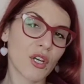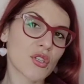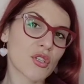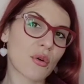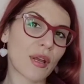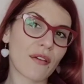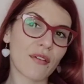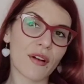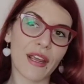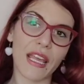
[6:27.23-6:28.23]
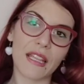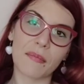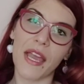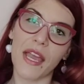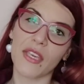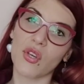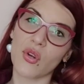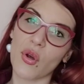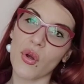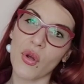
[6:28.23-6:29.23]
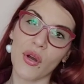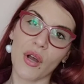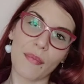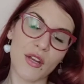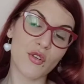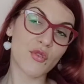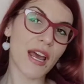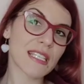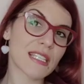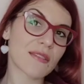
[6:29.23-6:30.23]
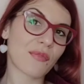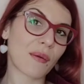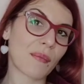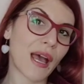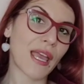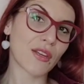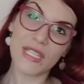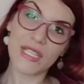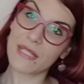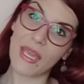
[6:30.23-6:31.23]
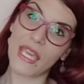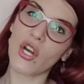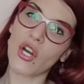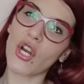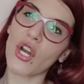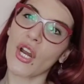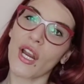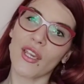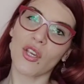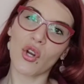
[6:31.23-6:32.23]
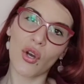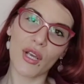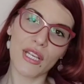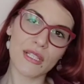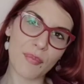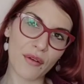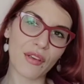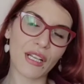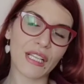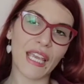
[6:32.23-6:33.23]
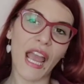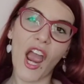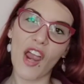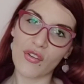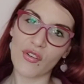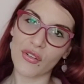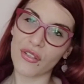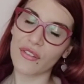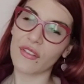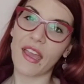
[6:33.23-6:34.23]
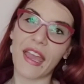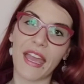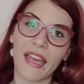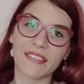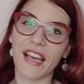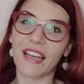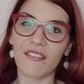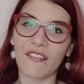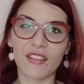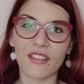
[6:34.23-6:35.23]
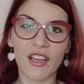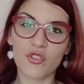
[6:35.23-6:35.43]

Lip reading: So whenever I get my, you know, my dress from my dressmaker, you know, it's perfectly ironed, and I love it.